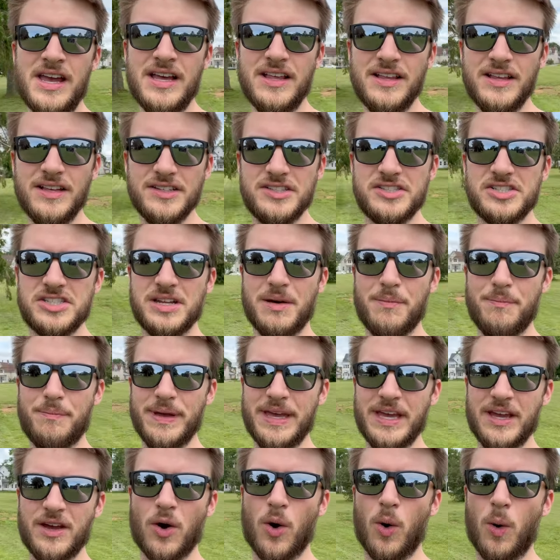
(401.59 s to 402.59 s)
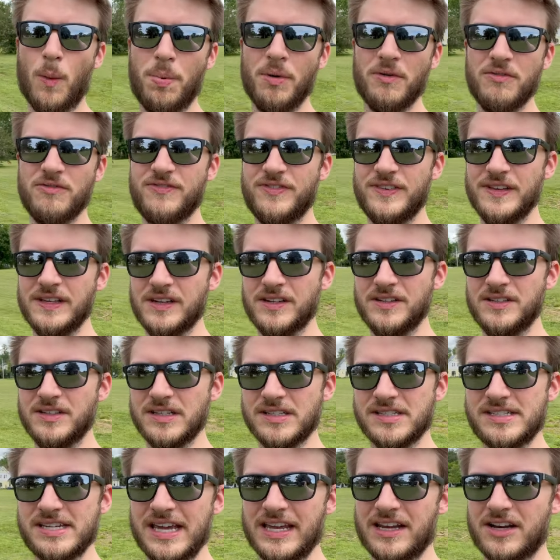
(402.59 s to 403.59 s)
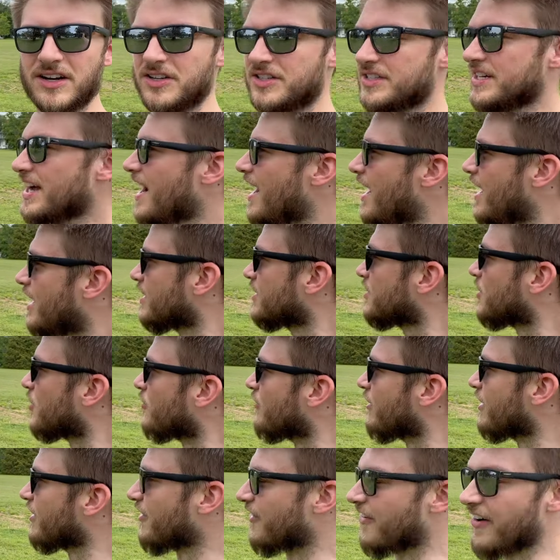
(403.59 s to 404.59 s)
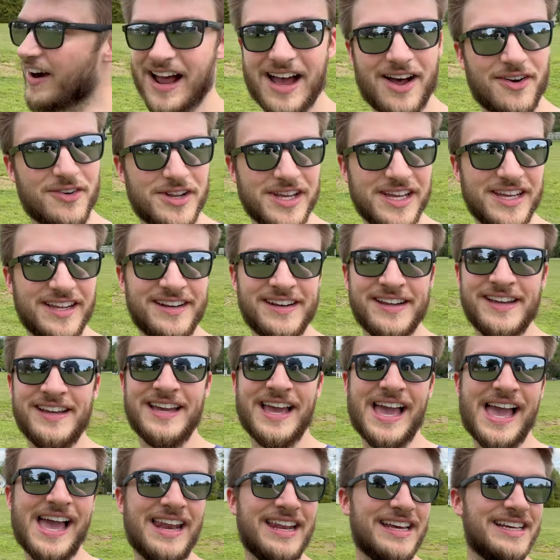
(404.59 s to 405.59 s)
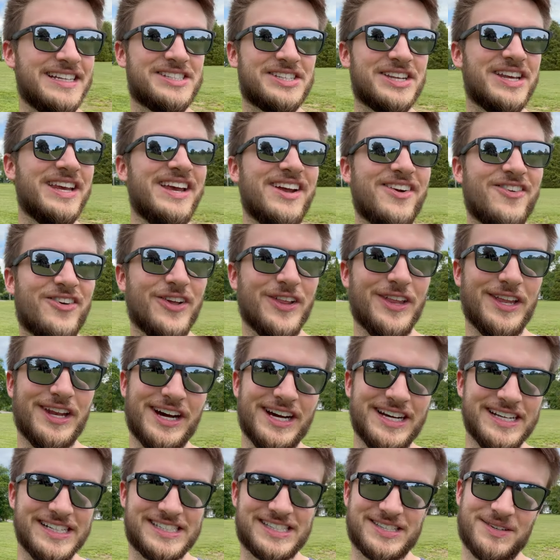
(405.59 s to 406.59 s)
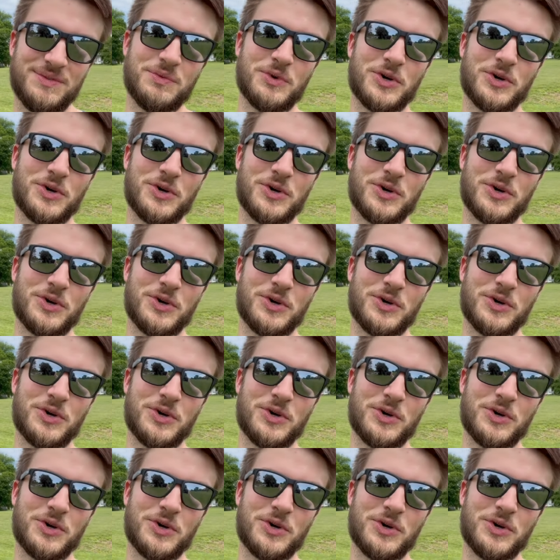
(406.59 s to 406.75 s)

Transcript: This is just a big open field you can take your dog or run around in, and it's really nice.